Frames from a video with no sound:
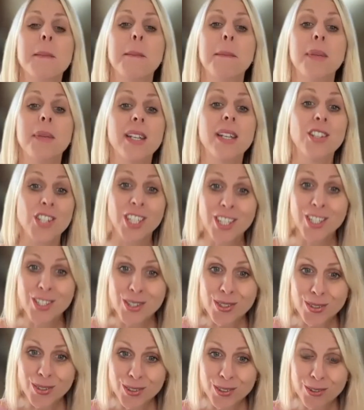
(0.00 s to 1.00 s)
Be
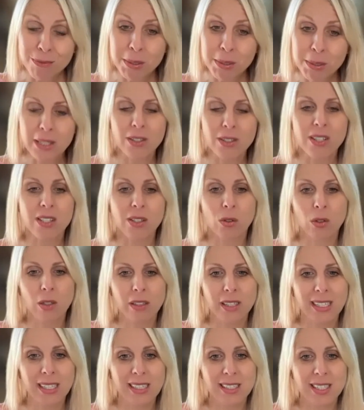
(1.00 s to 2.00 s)
gentle, because all
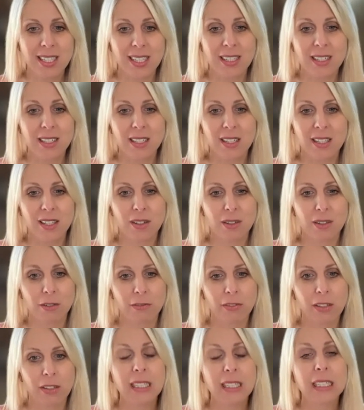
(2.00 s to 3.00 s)
of the intensity you're
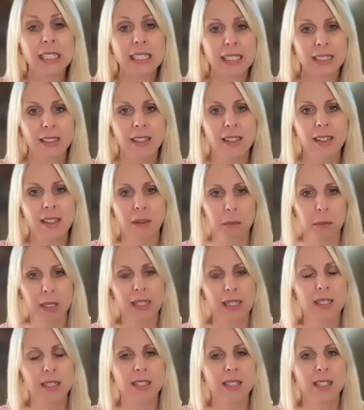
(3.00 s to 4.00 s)
feeling
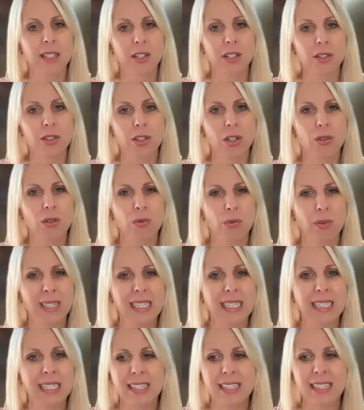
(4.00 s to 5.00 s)
means that you don't
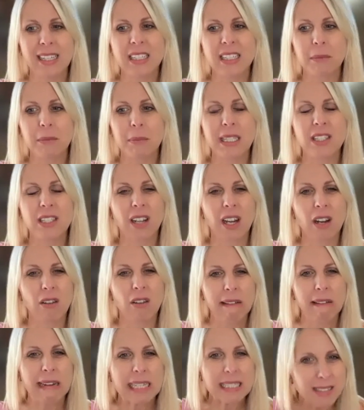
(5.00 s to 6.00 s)
really need to be
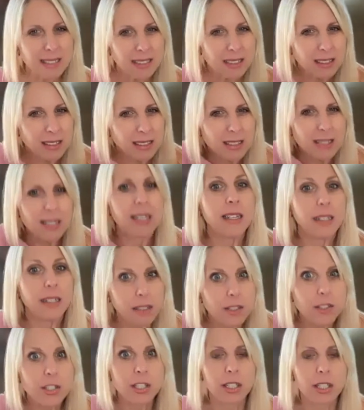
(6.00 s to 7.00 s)
directing this
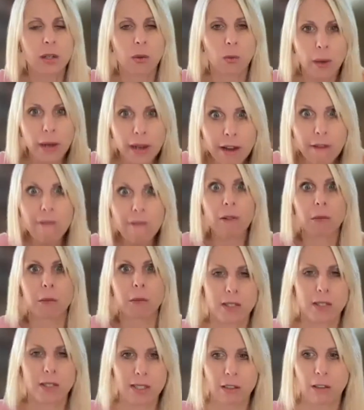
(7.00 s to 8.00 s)
energy away from
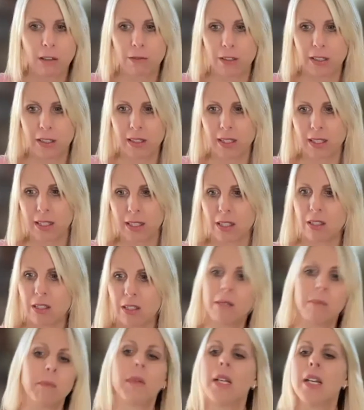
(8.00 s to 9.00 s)
yourself at this
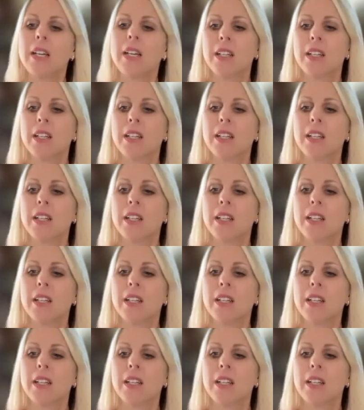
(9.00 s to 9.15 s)
time.